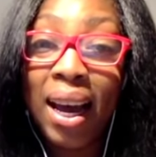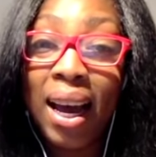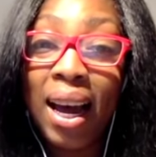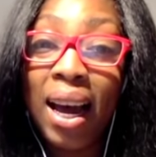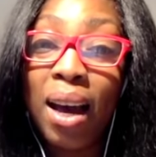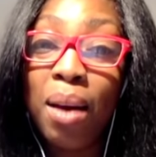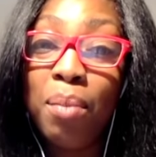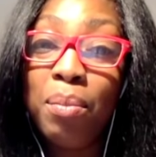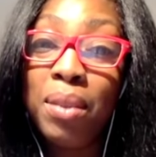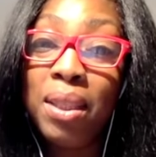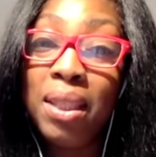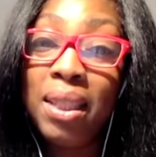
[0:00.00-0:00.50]

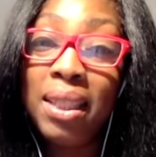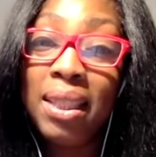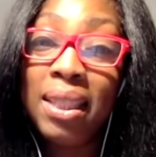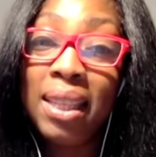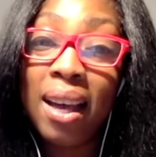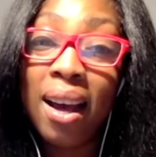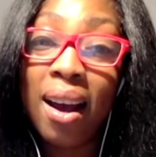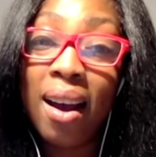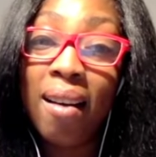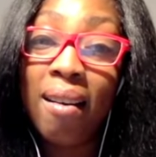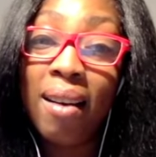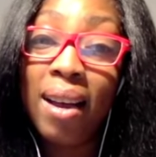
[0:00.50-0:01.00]
I'm
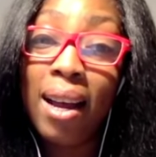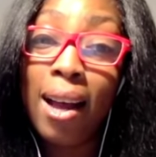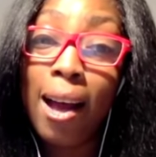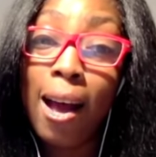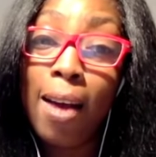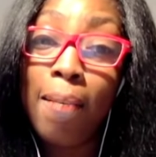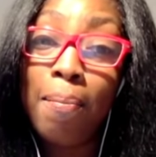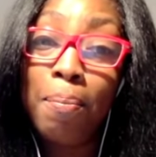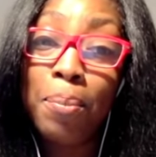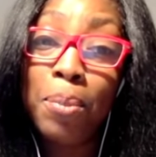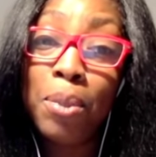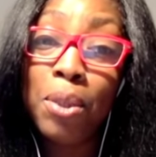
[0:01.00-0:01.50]
sorry,
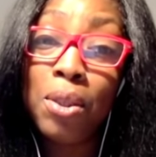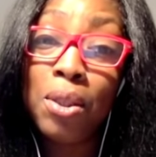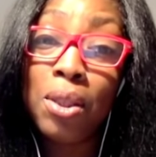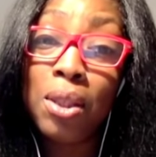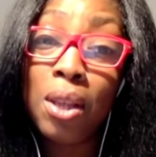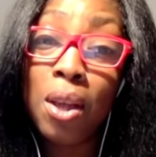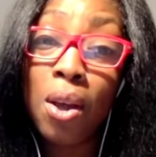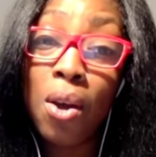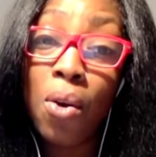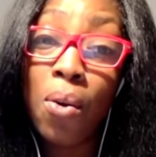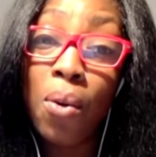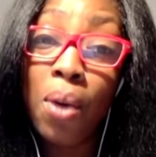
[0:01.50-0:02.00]
I'm
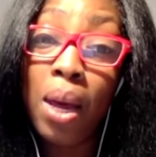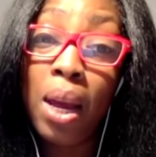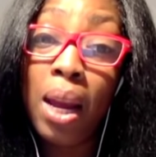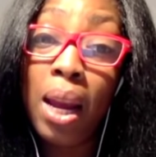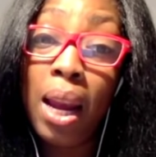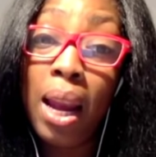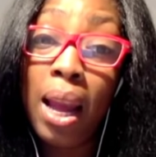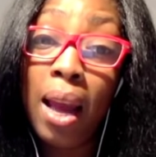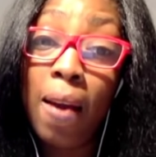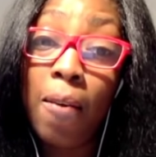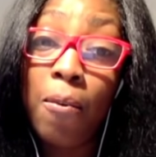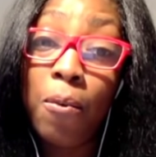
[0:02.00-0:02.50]
so
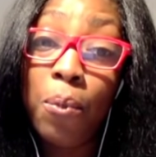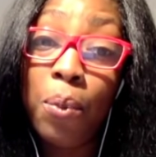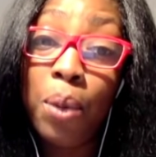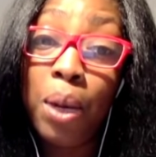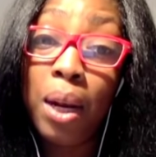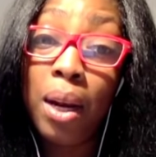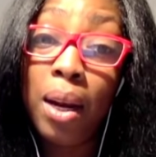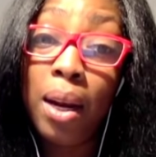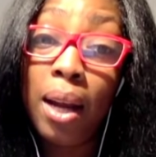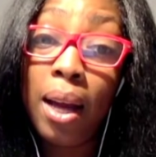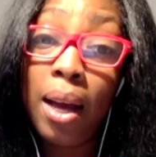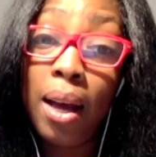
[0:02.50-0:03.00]
in love
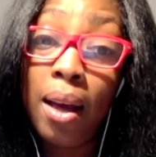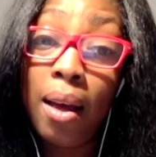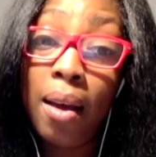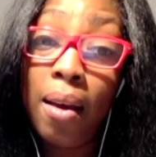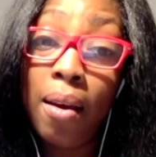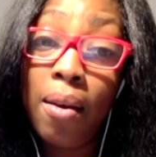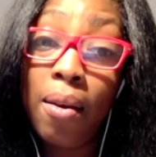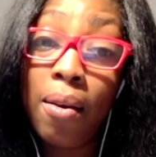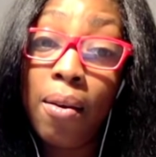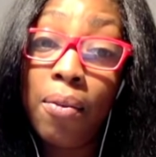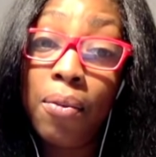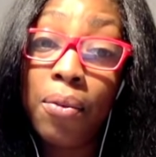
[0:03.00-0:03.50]
with
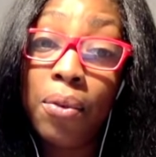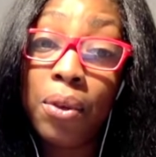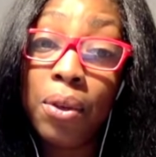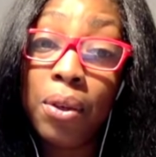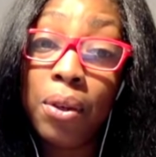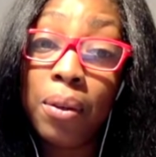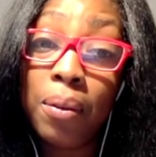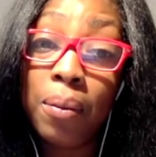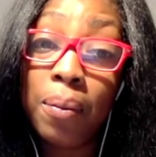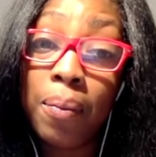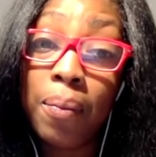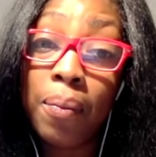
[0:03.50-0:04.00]
love.